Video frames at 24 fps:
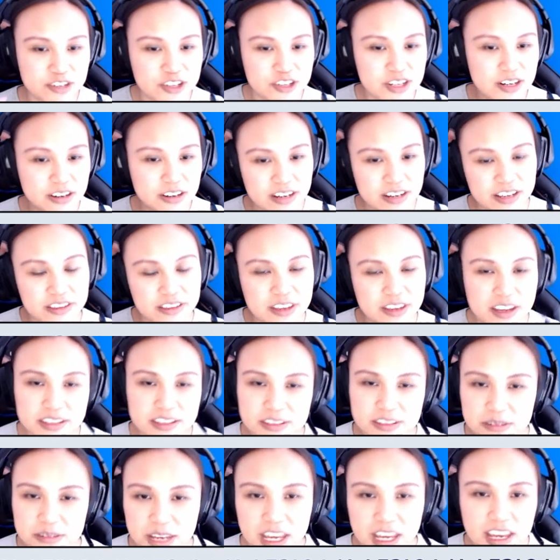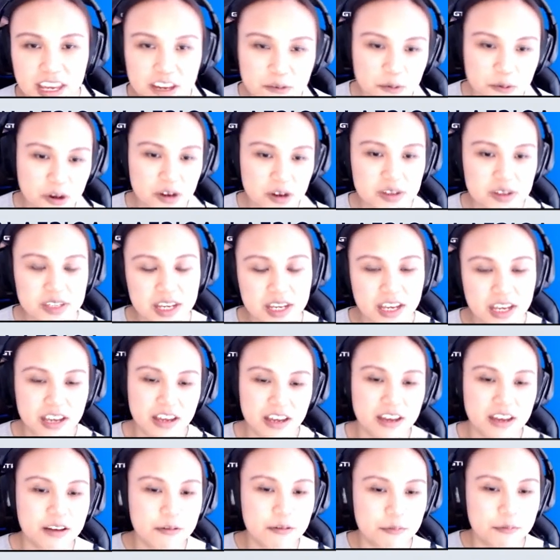learning things. Okay, it works.
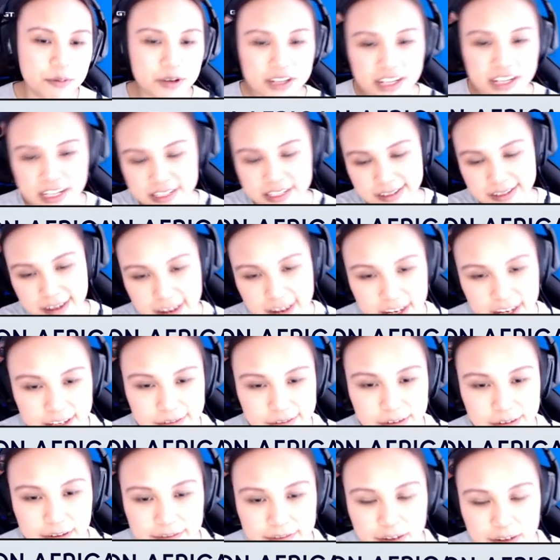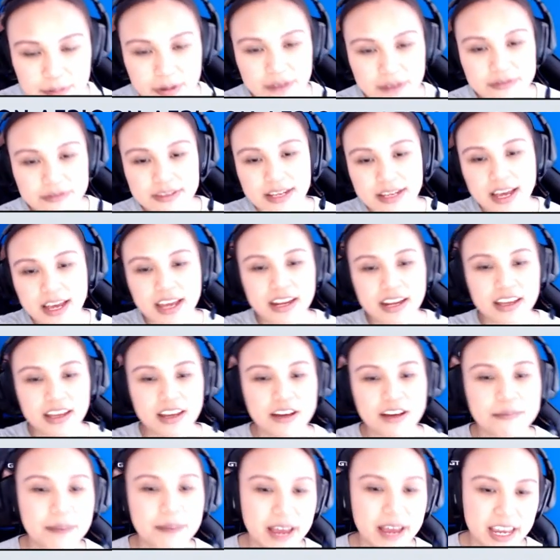Put it aside for a few months, and then
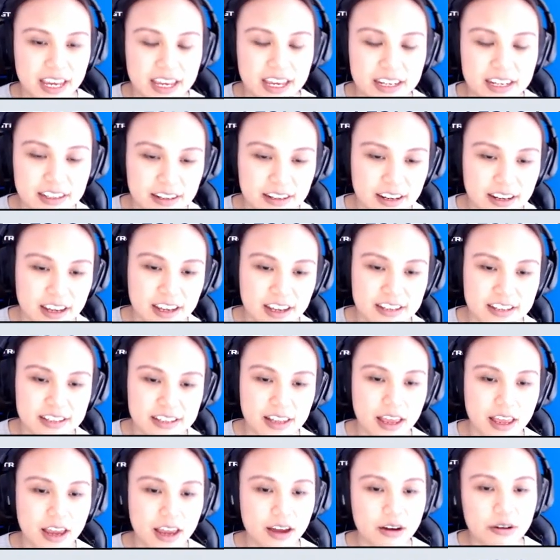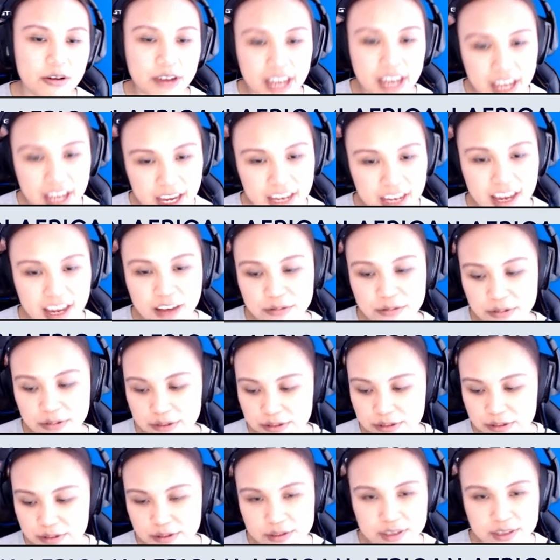come back in, and it's like, okay, I want
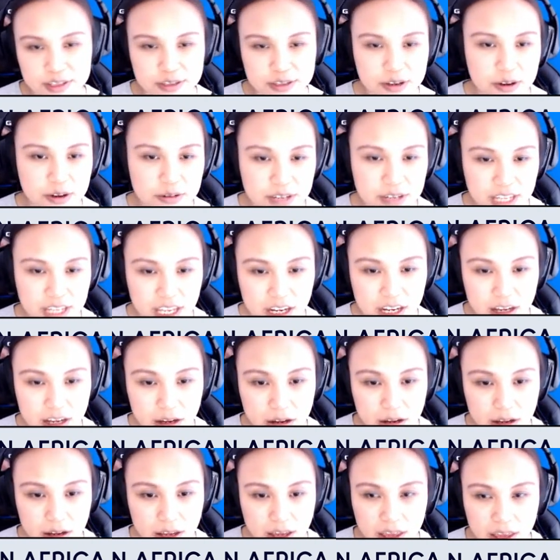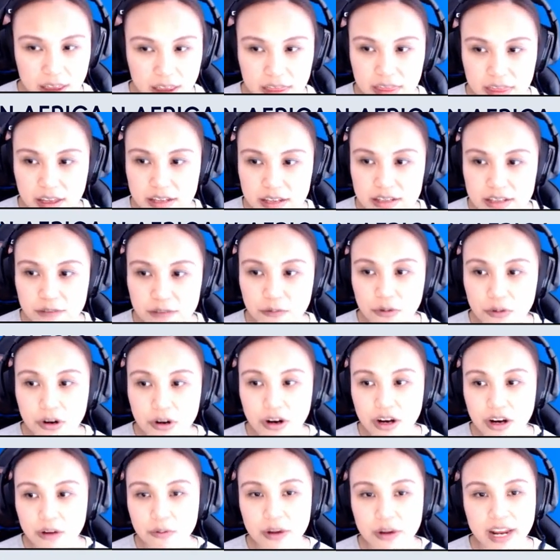to use this code again. It doesn't
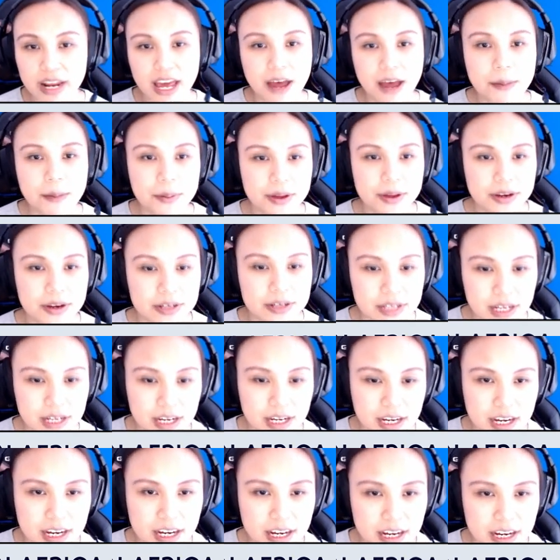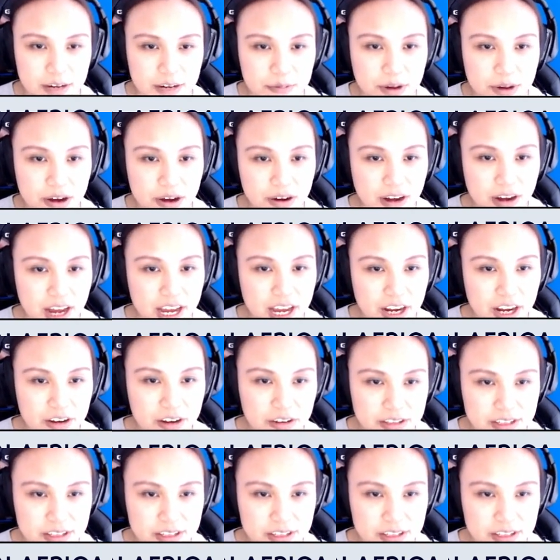work. What happened? Well, I got some